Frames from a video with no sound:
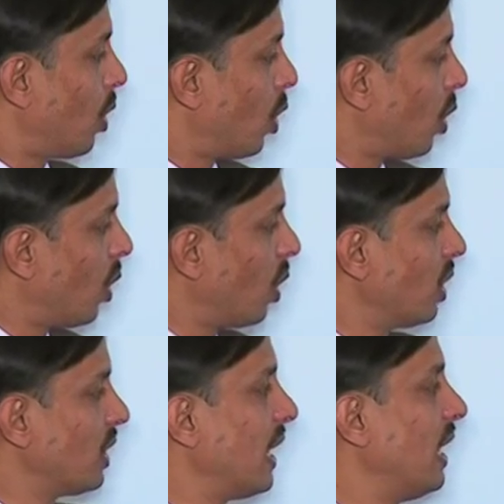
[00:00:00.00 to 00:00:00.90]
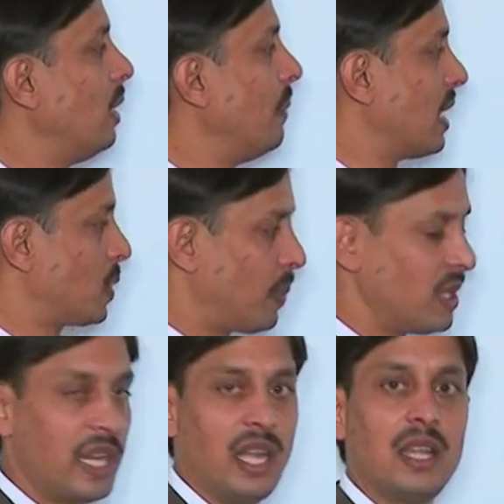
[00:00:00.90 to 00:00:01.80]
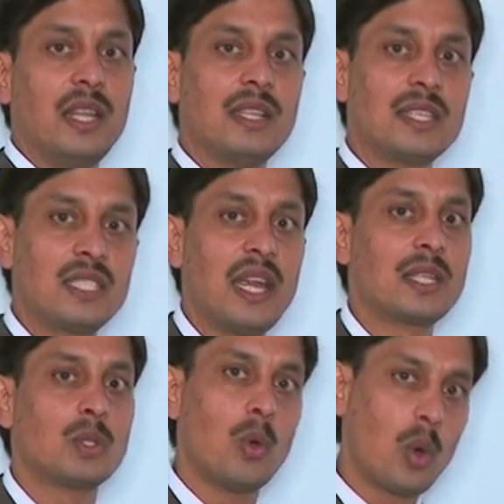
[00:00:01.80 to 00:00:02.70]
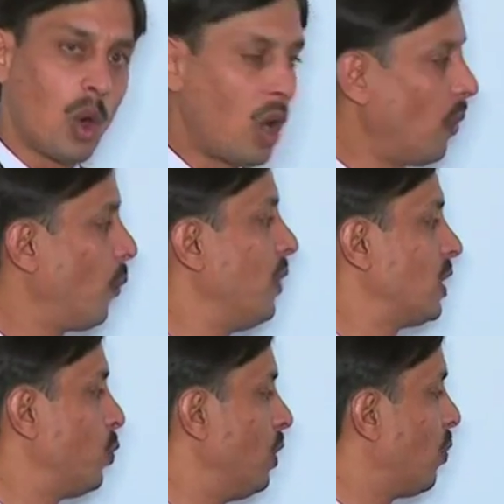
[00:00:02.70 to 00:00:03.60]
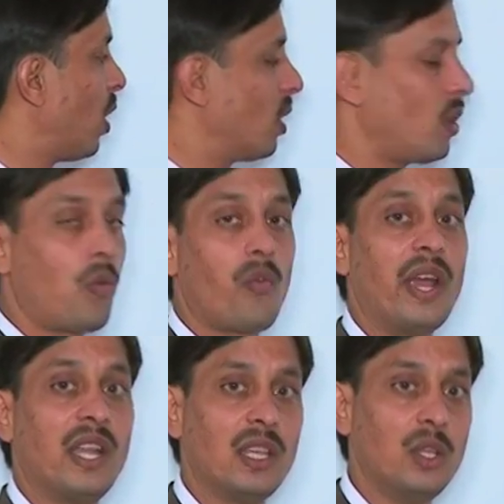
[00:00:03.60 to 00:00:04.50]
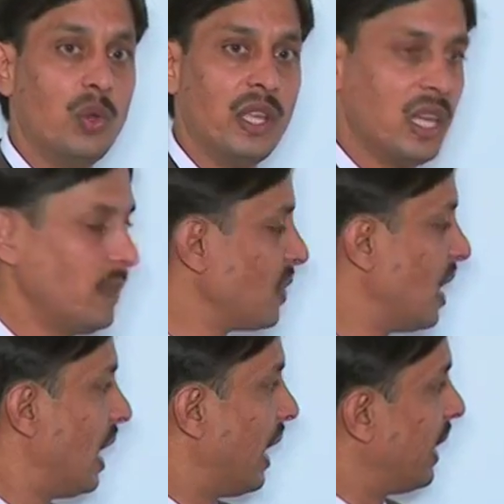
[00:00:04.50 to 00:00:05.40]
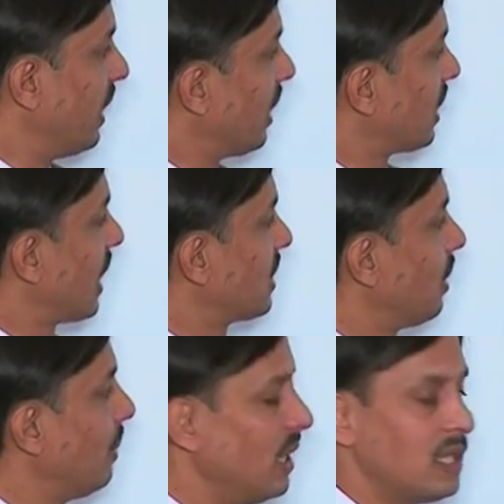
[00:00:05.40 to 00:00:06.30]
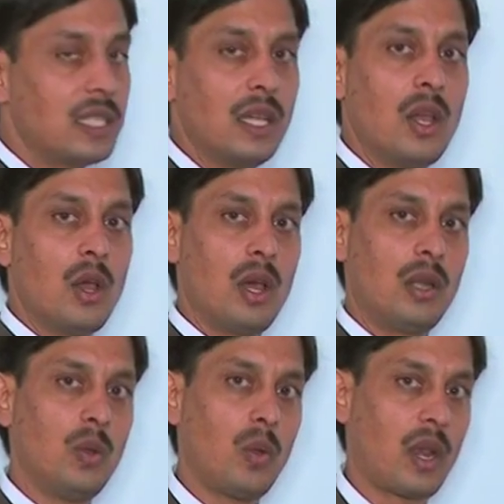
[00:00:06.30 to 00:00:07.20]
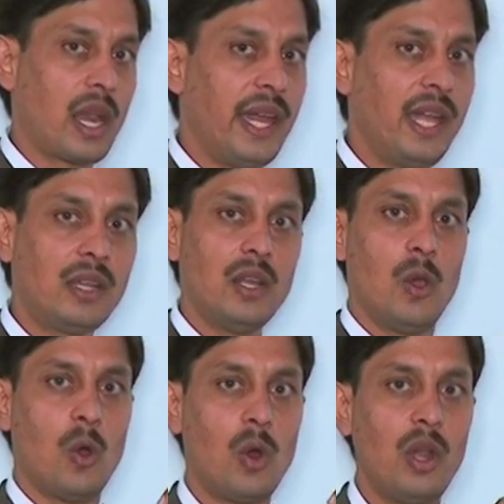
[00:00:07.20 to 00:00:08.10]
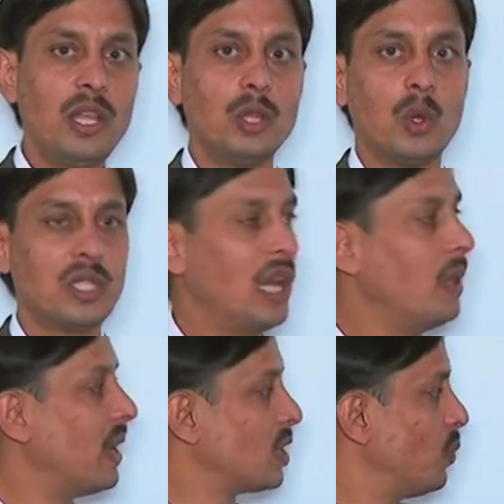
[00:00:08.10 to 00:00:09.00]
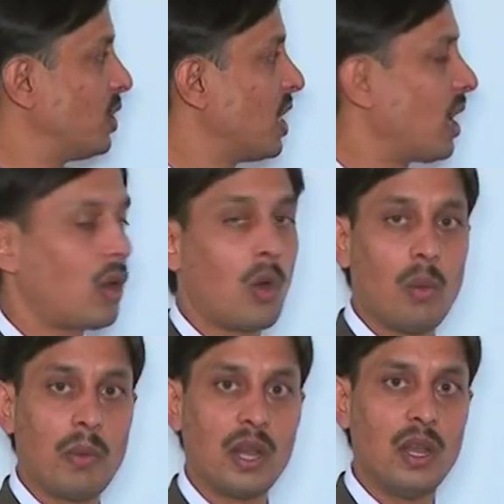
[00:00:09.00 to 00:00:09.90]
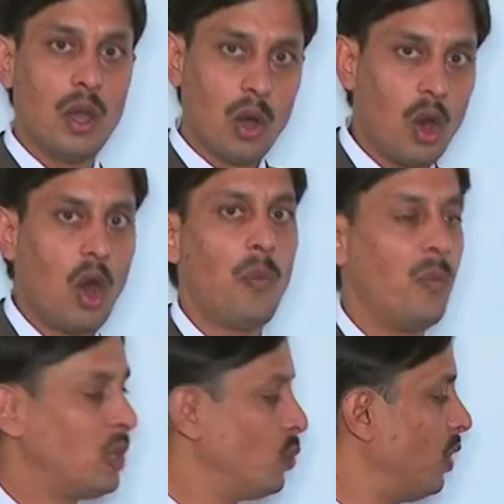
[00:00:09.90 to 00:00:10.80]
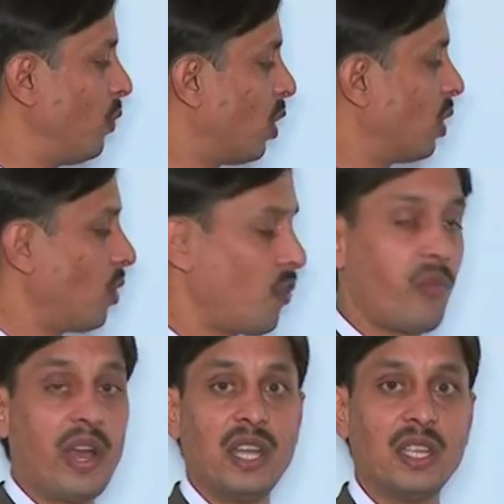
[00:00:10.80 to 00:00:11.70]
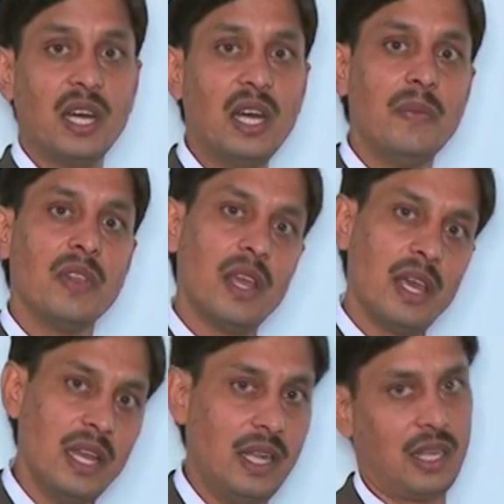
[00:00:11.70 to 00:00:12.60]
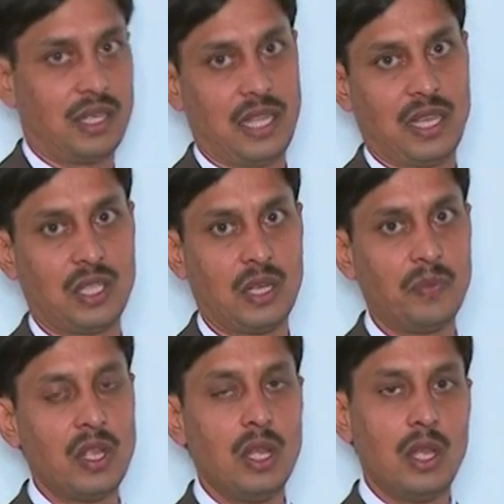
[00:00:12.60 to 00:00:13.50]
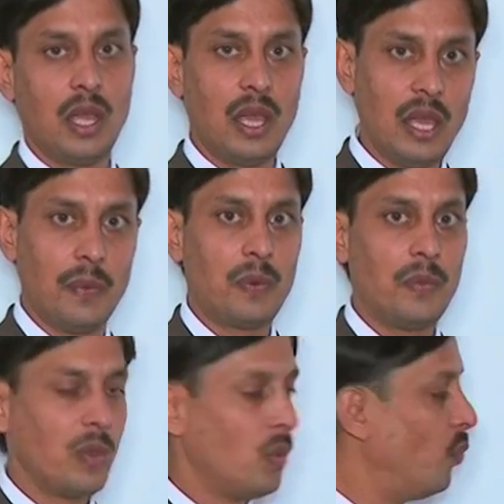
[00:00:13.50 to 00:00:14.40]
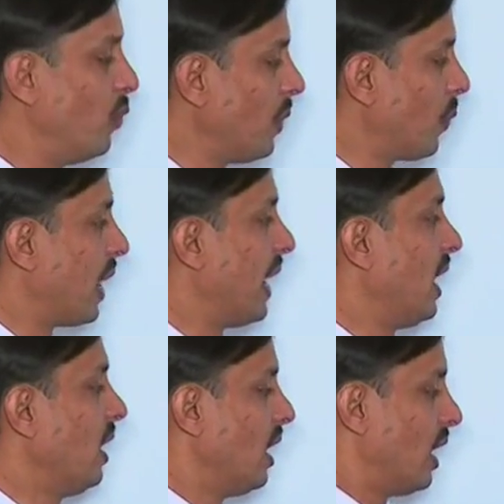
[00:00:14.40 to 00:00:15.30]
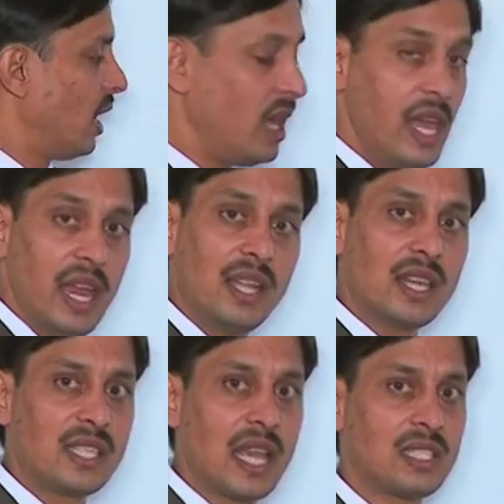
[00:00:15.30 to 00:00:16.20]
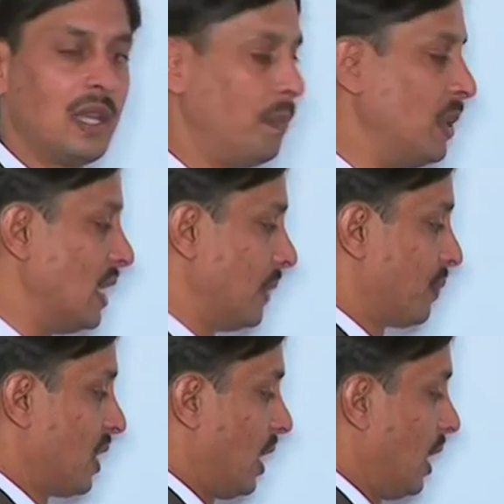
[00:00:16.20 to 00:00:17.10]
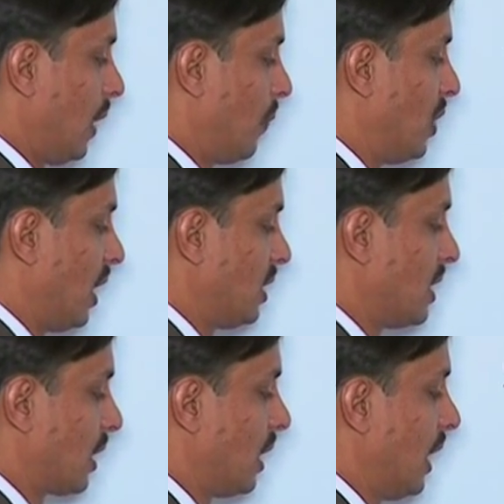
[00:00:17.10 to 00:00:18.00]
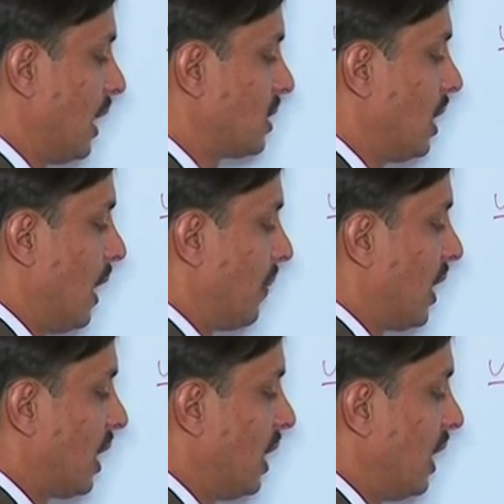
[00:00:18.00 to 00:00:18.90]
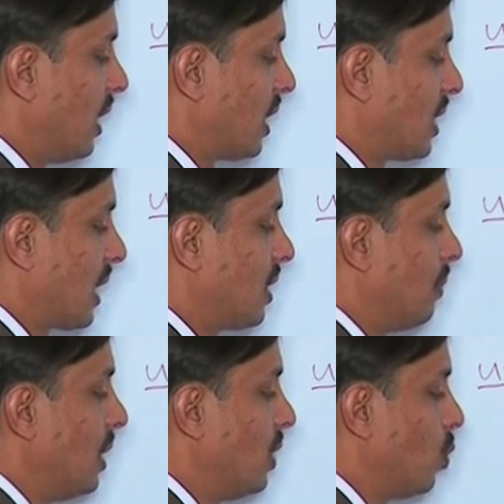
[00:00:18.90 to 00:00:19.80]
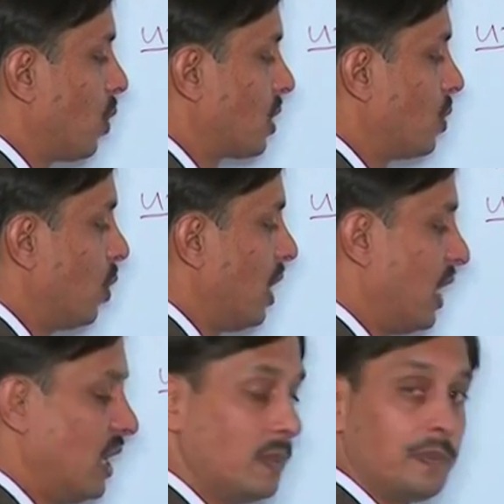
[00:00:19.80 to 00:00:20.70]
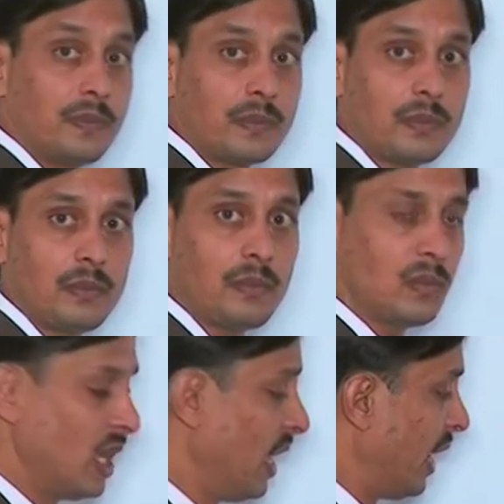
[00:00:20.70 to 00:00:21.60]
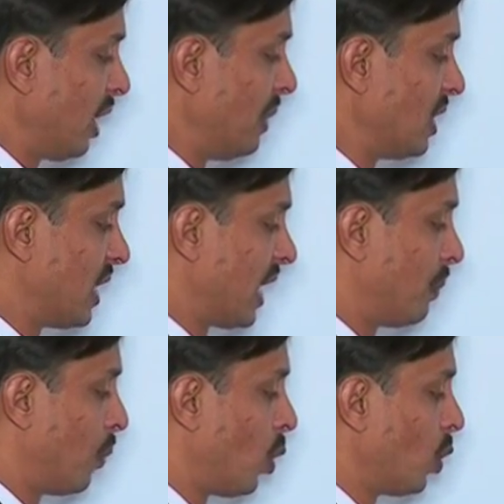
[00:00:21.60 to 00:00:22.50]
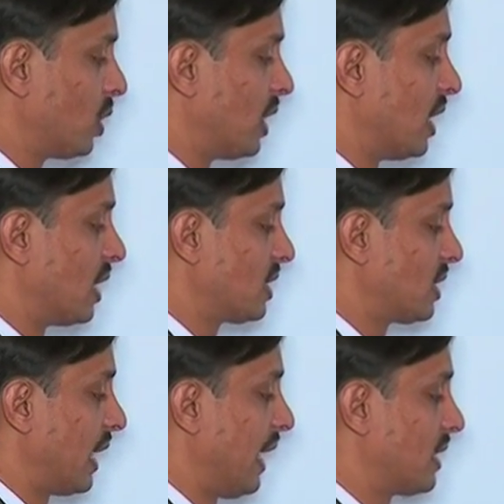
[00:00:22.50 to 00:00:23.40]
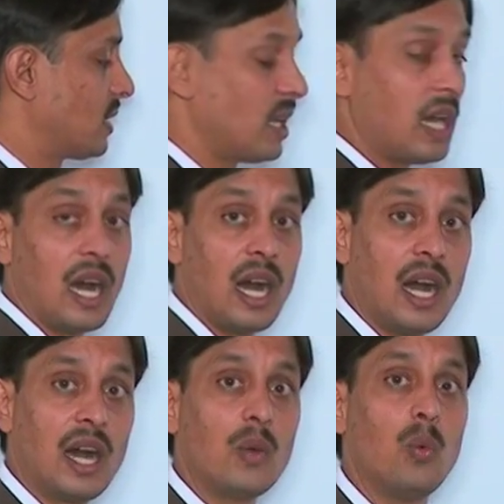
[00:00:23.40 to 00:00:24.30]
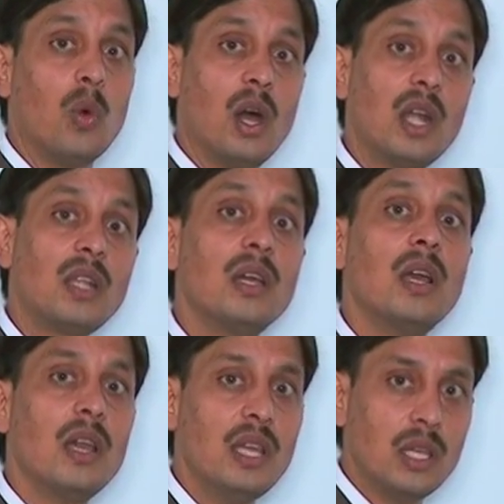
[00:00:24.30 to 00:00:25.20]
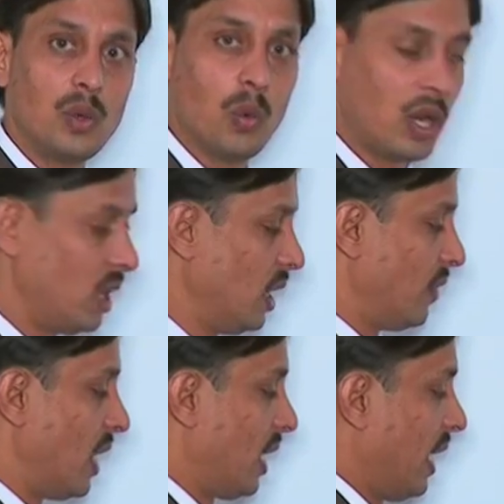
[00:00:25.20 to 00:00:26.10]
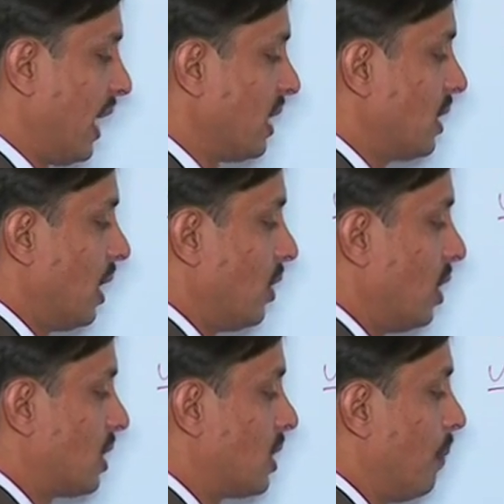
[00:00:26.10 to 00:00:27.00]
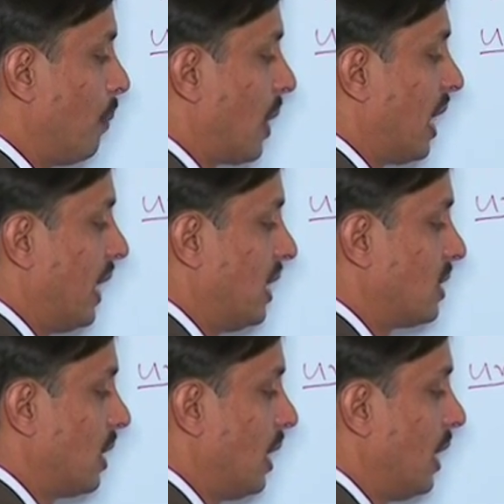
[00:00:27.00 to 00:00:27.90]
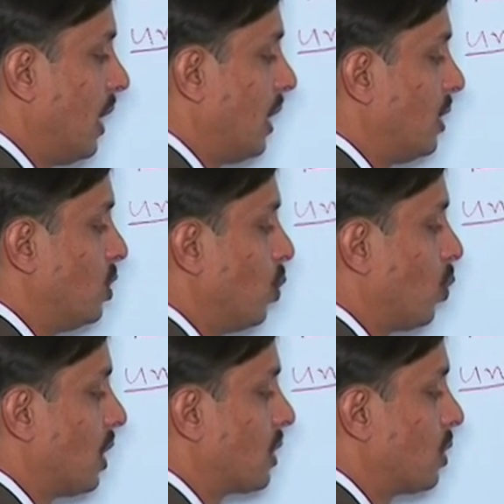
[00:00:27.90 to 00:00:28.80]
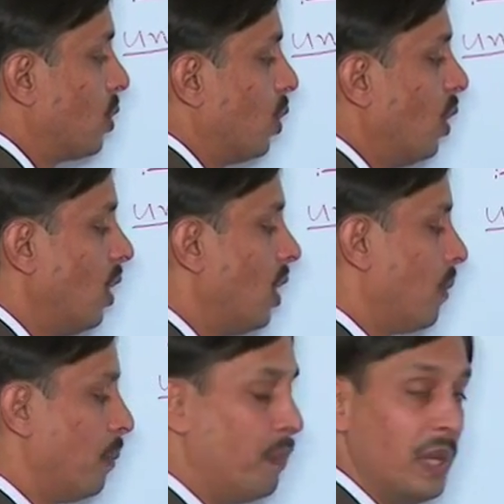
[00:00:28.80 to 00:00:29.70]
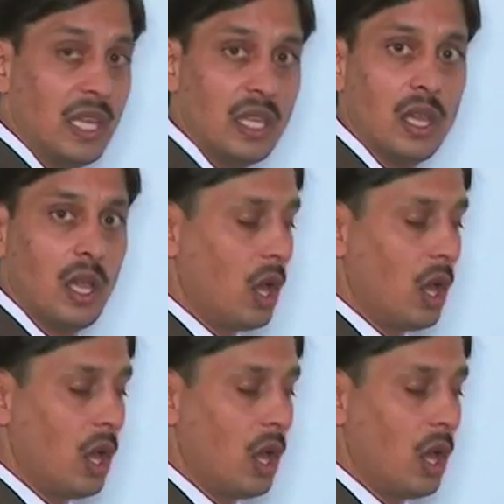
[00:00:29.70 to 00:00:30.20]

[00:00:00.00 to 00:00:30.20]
all the elements present in the sets of which we want to find the union. And intersection means to write only those elements which are common of which we want to find the intersection. If we find A intersection B, if there is a case that A intersection B is equals to A, it means that both the sets are what? Equal. That is, this implies A is equals to B.